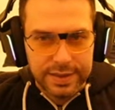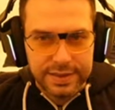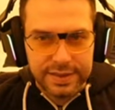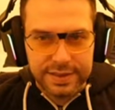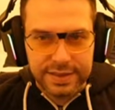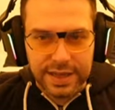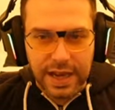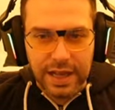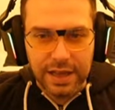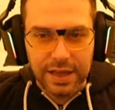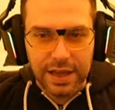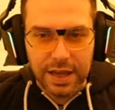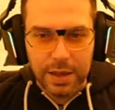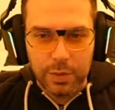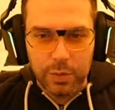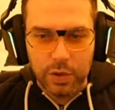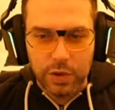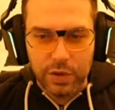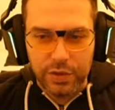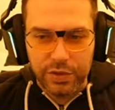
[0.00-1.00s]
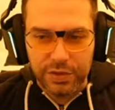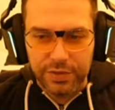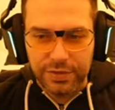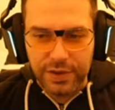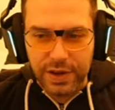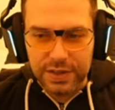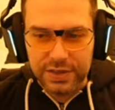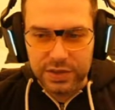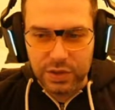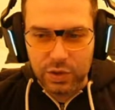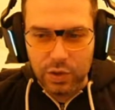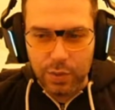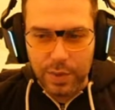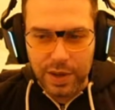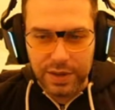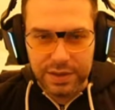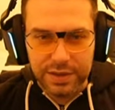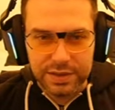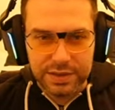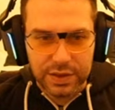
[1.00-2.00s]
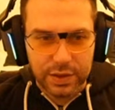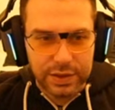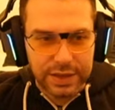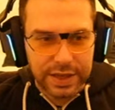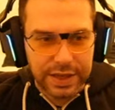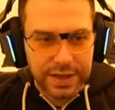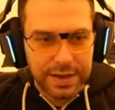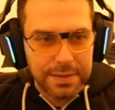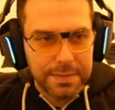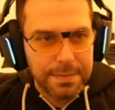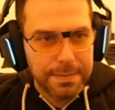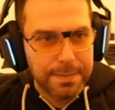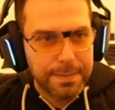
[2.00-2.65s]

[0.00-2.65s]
Skullhelm, one of the faster commanders, okay.